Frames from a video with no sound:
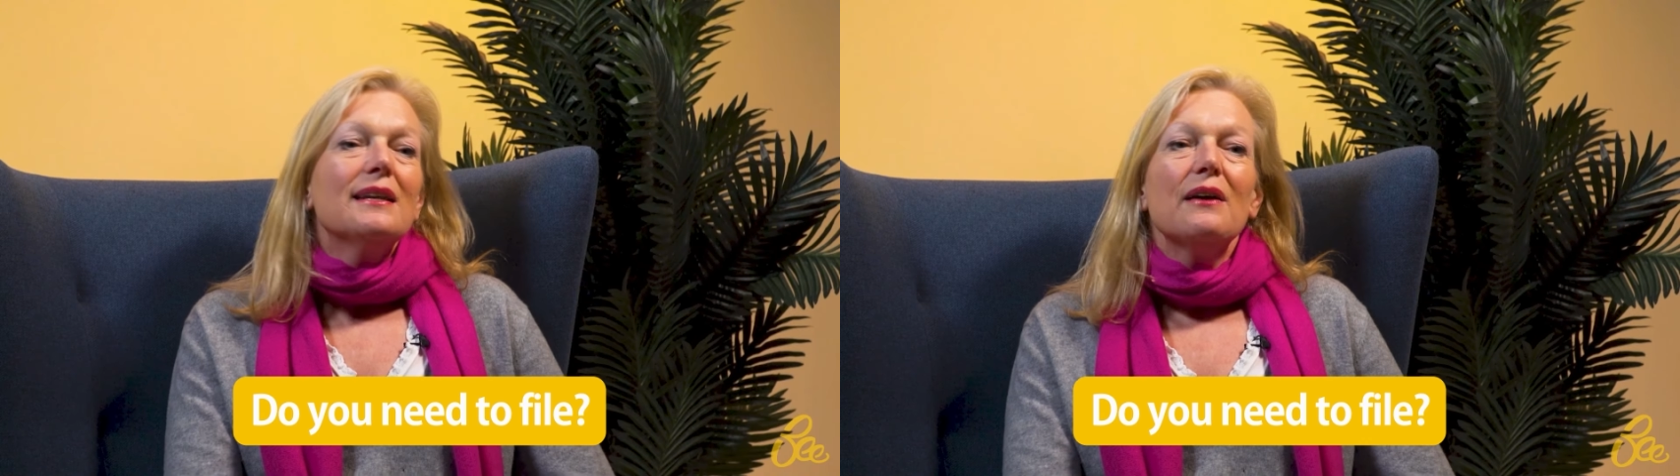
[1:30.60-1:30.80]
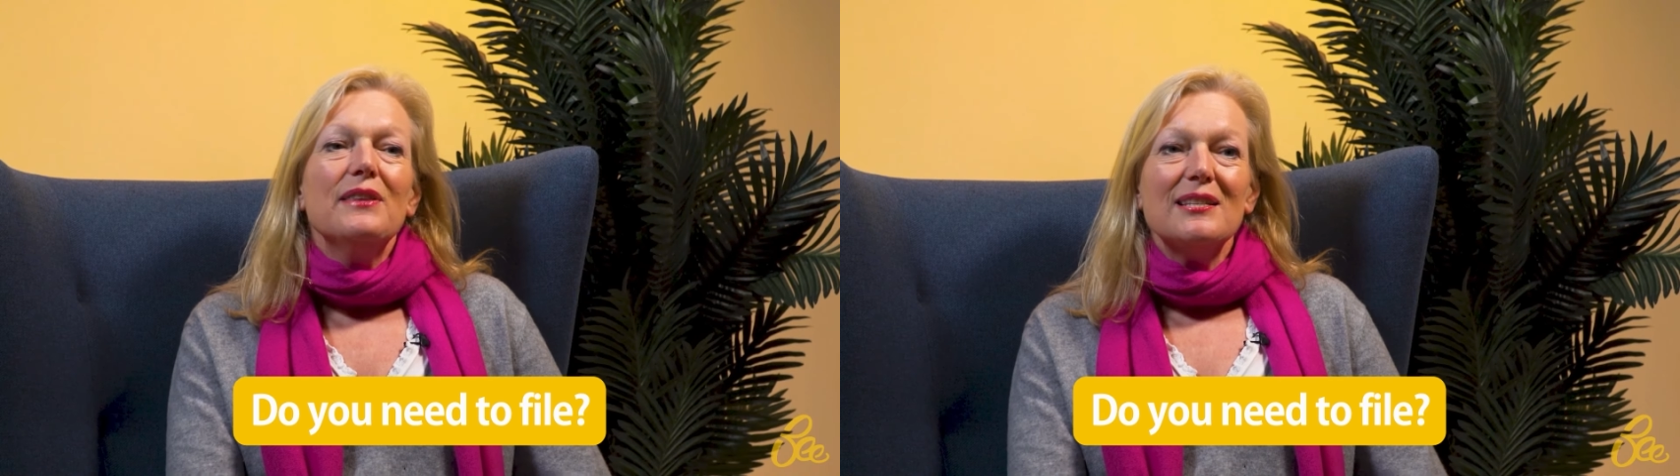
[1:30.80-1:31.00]

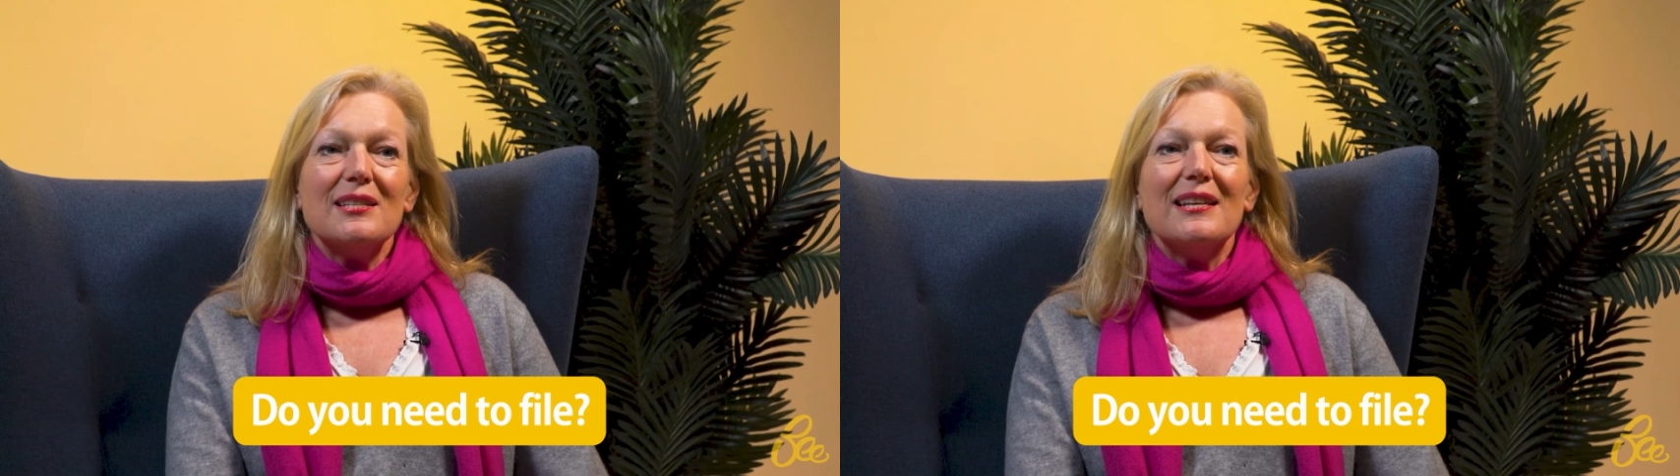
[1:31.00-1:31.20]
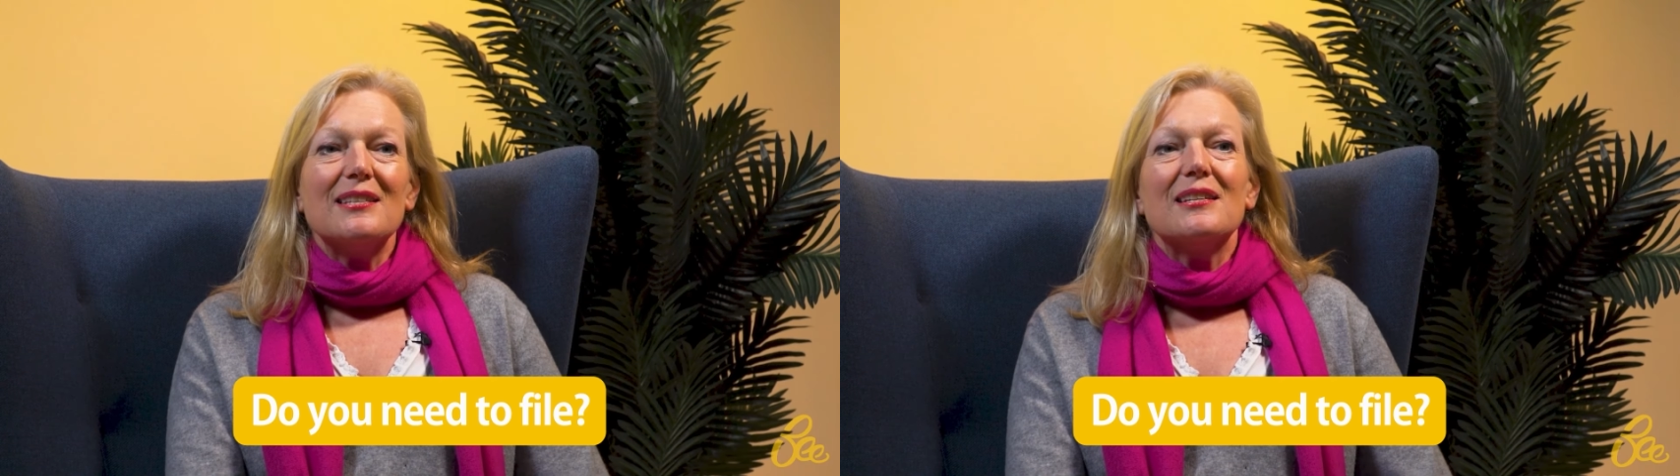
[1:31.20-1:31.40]
Now,
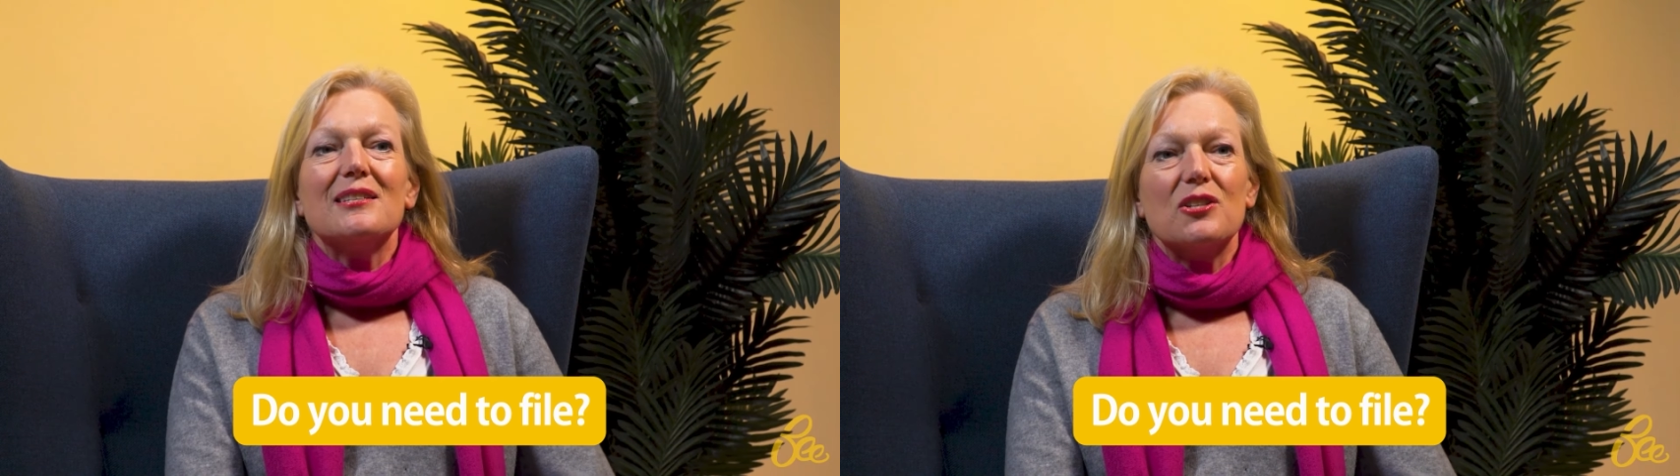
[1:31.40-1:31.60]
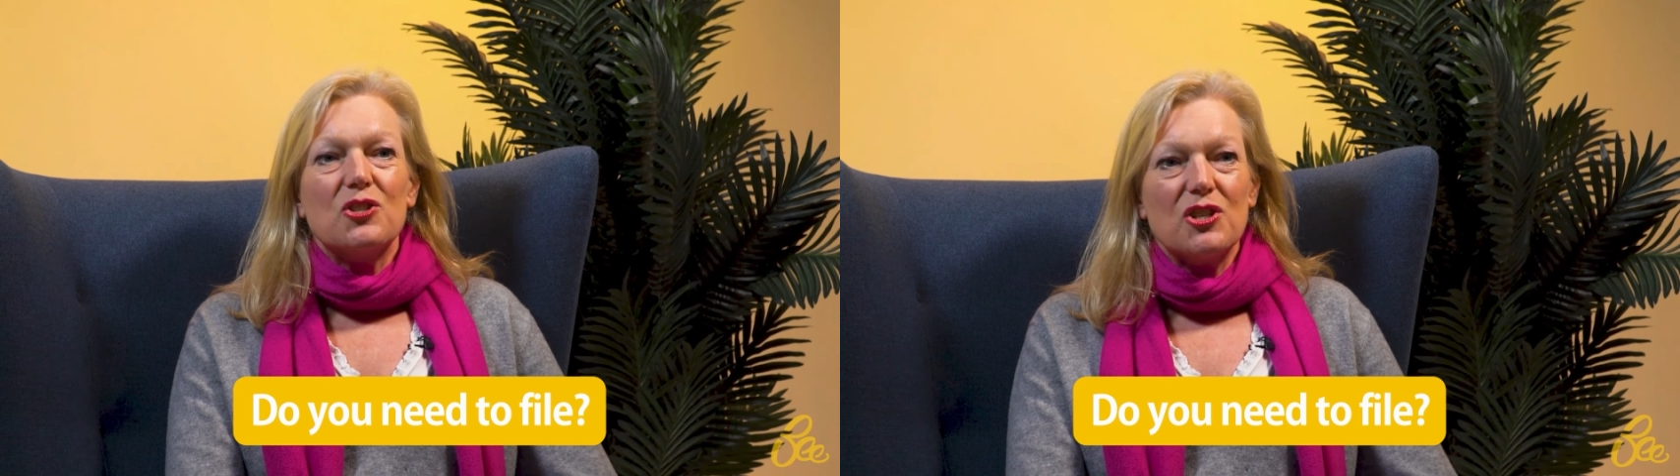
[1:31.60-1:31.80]
this list
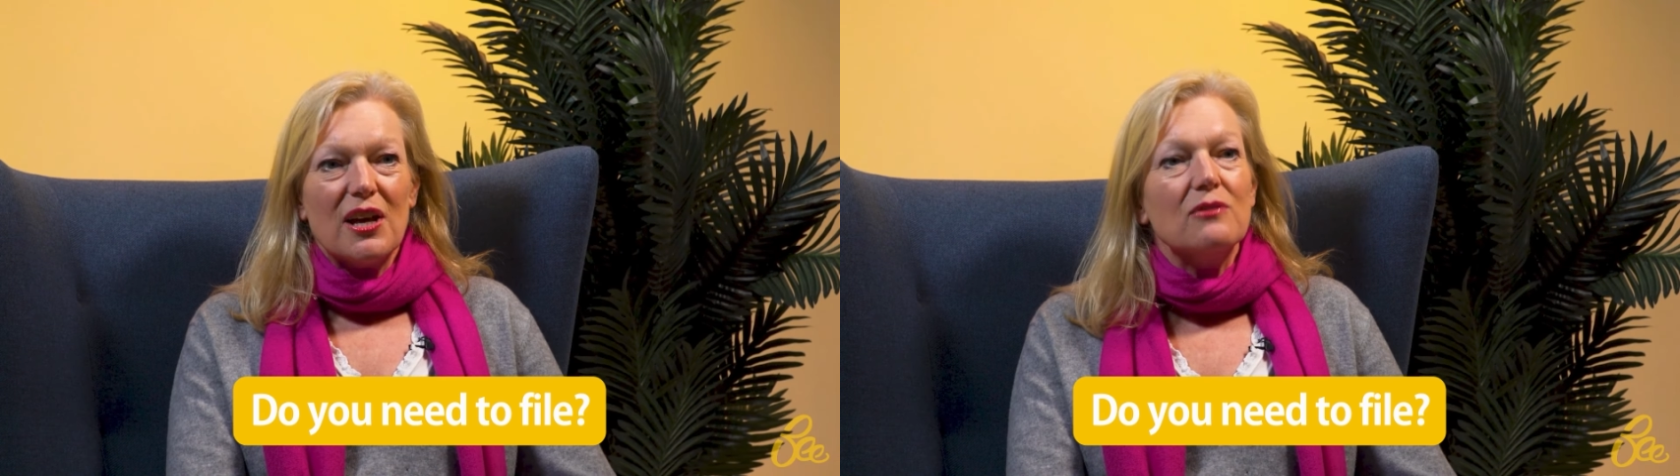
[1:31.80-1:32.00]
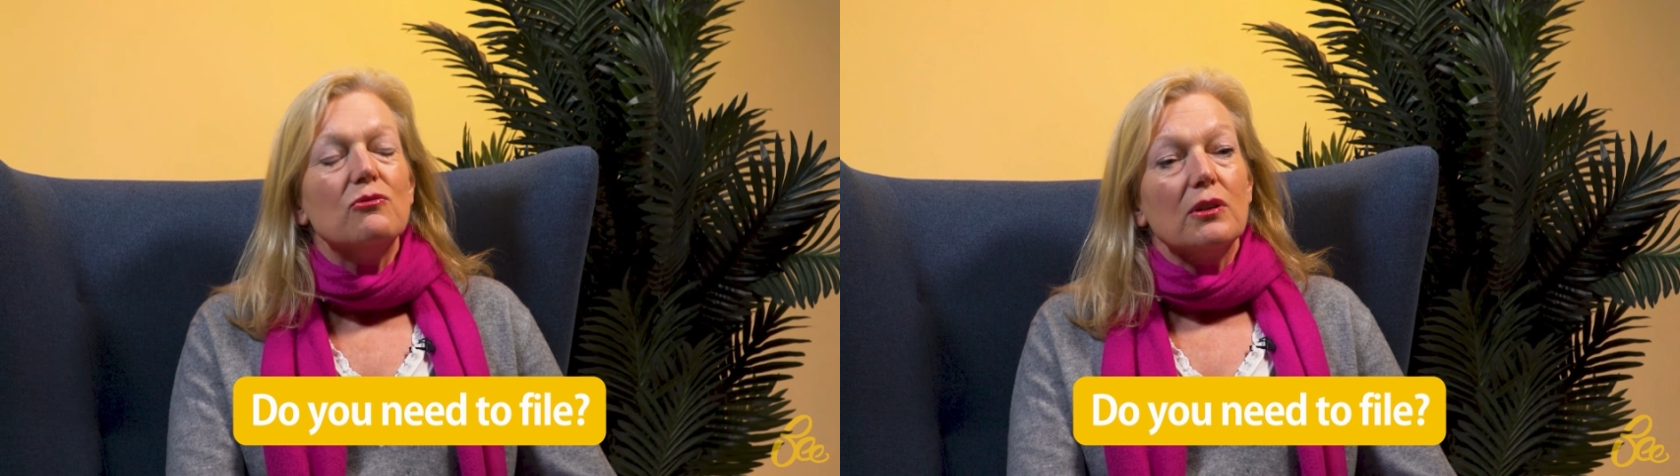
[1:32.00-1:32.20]
is a
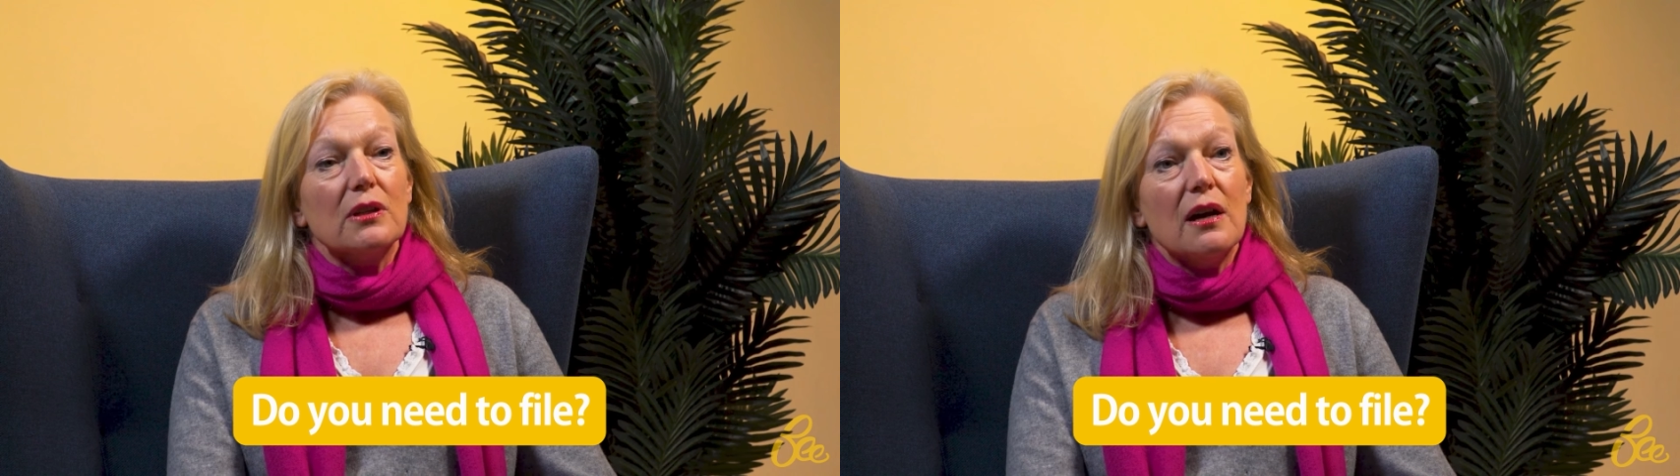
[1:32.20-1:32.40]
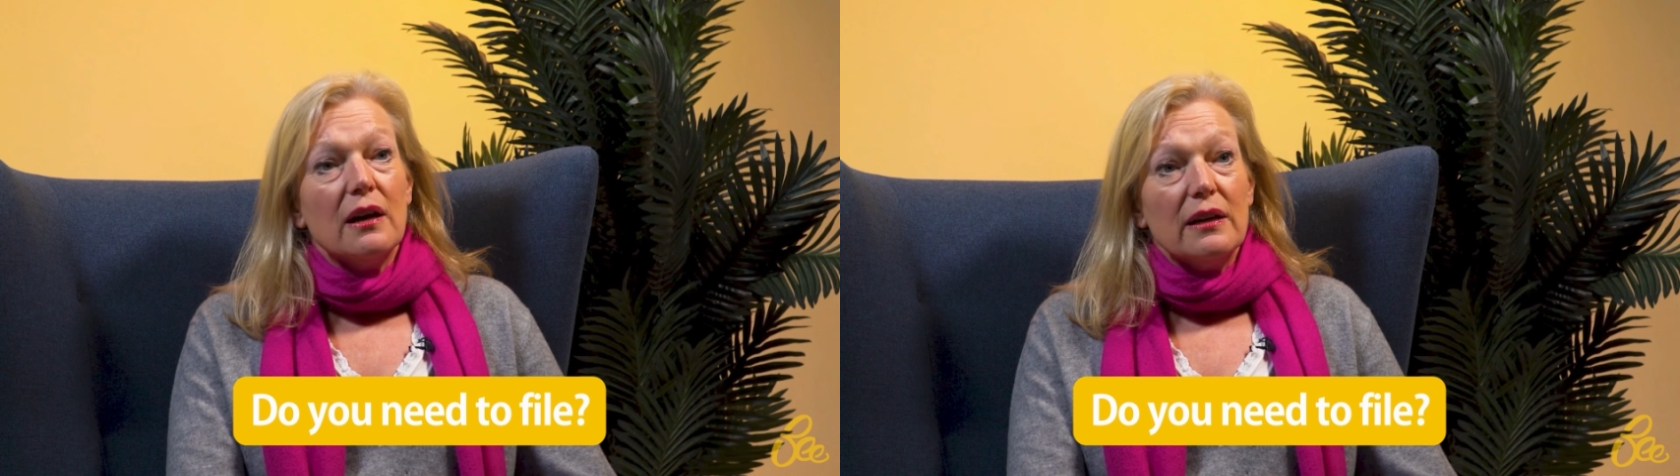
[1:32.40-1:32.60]
general
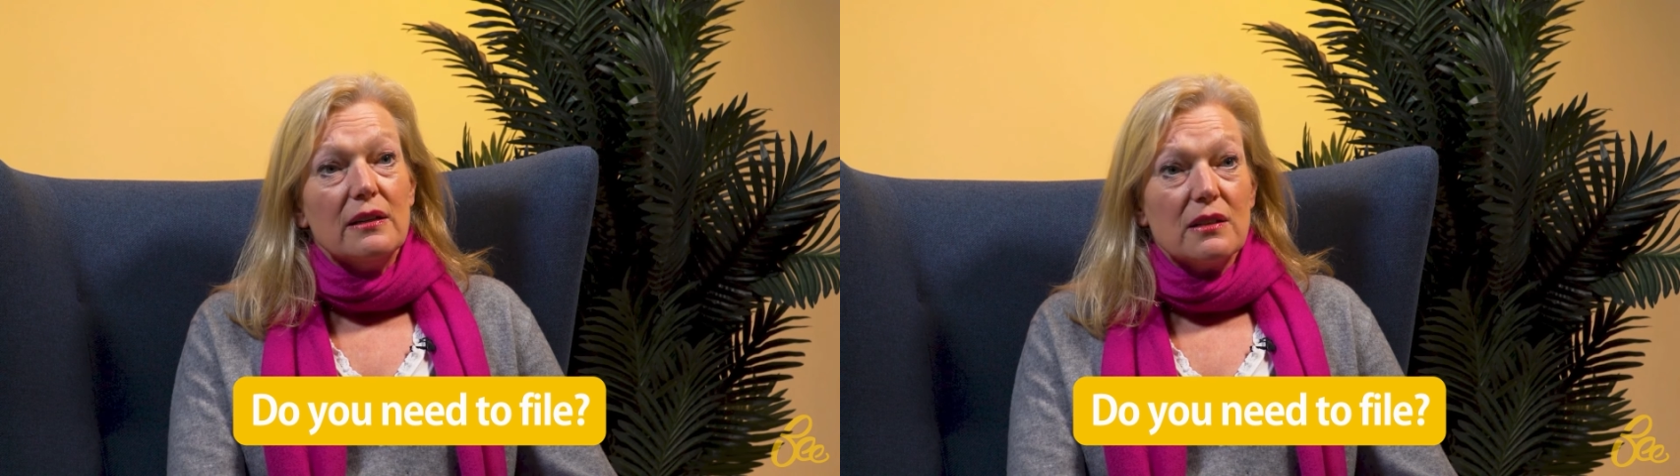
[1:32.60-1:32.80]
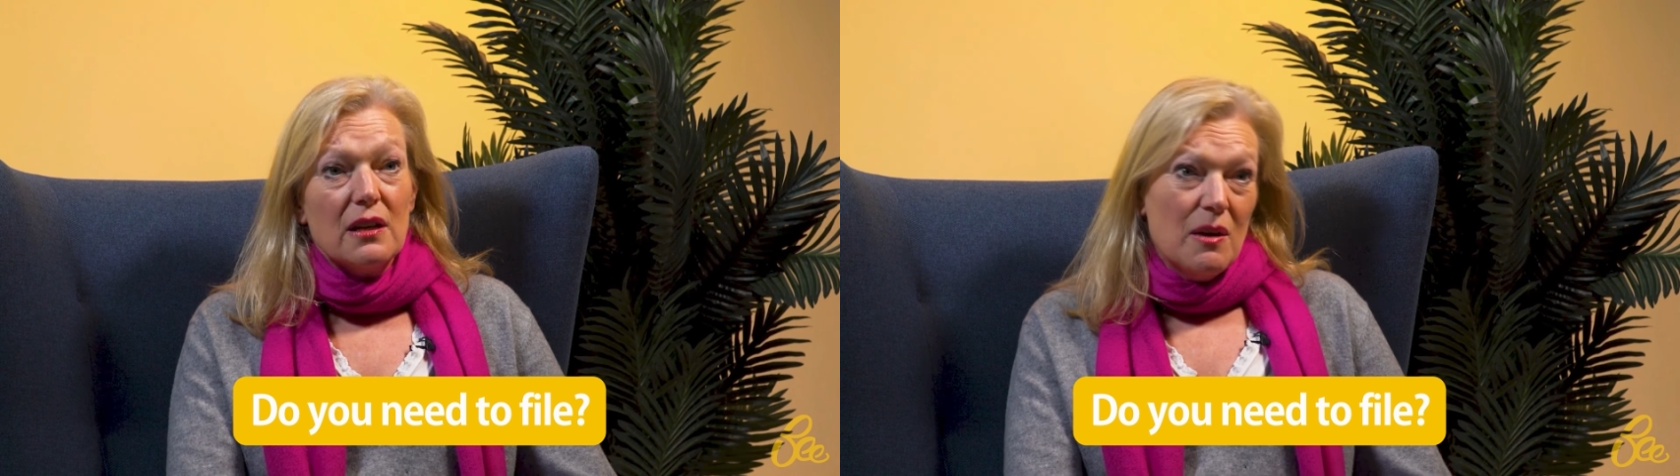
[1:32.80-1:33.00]
guide,